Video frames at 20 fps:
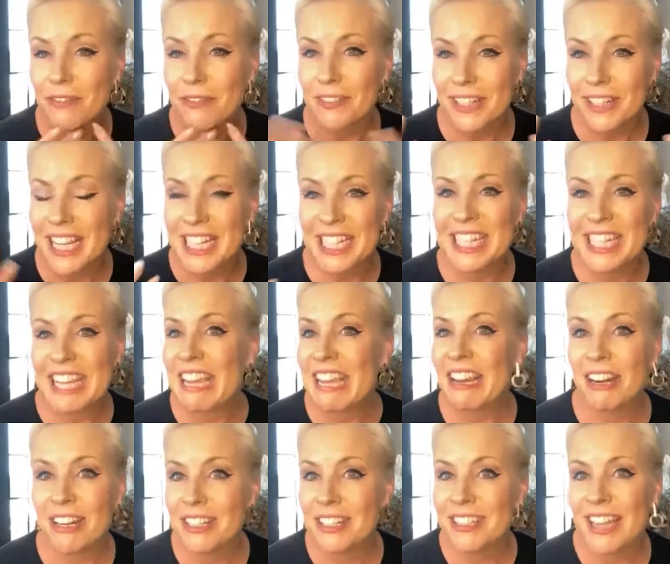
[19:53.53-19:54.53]
in
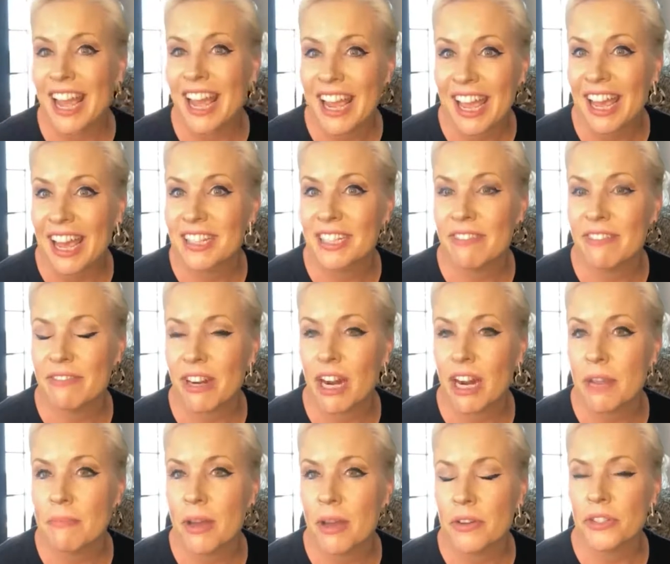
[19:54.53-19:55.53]
tears, I guess, and
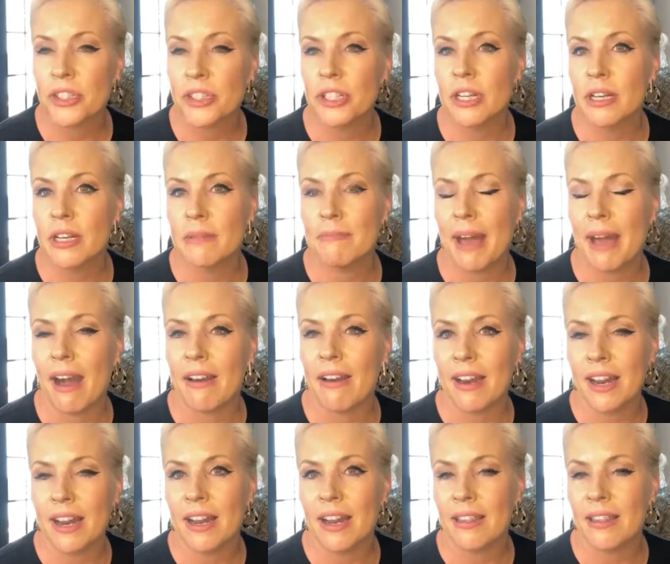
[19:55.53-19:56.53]
very emotional about
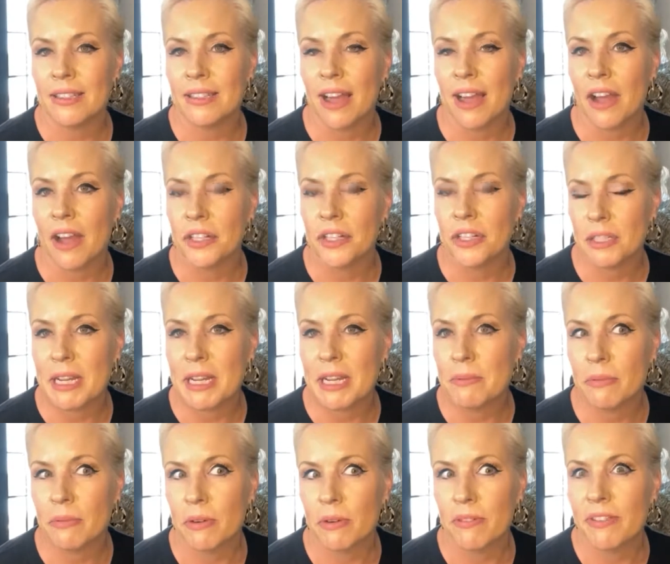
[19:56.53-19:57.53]
it. And the Scottish
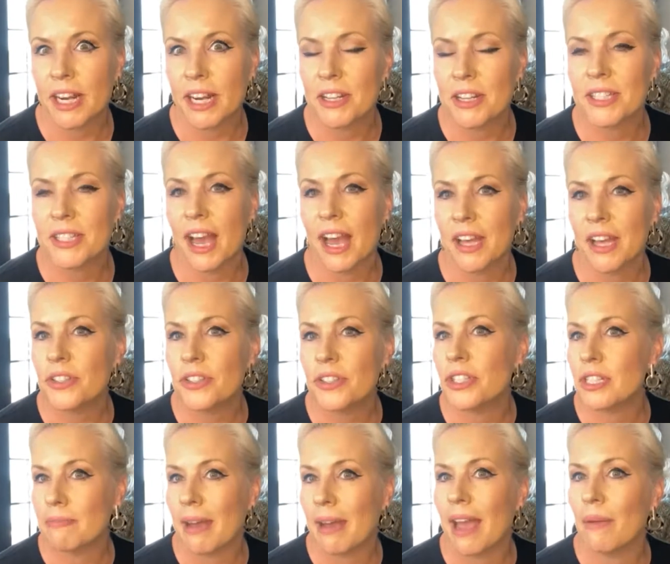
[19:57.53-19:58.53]
people were very
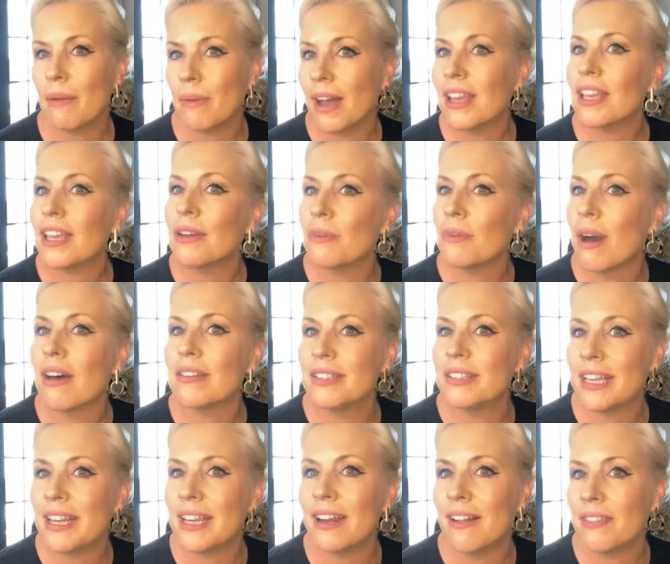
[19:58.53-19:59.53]
touched by what you all
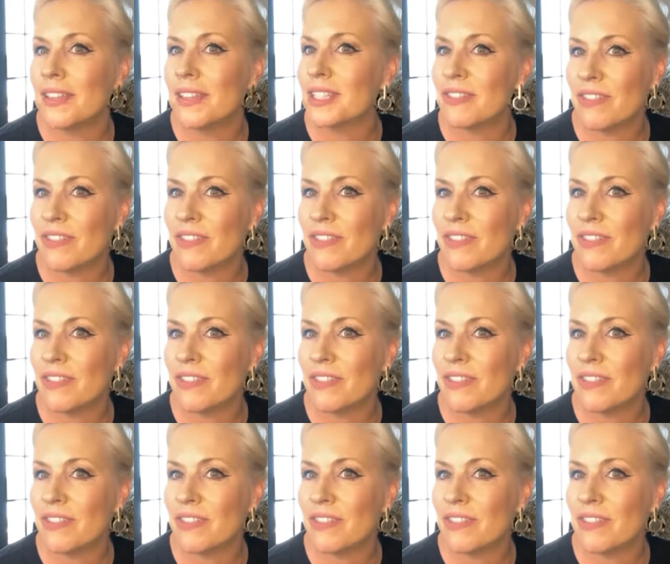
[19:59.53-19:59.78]
did on this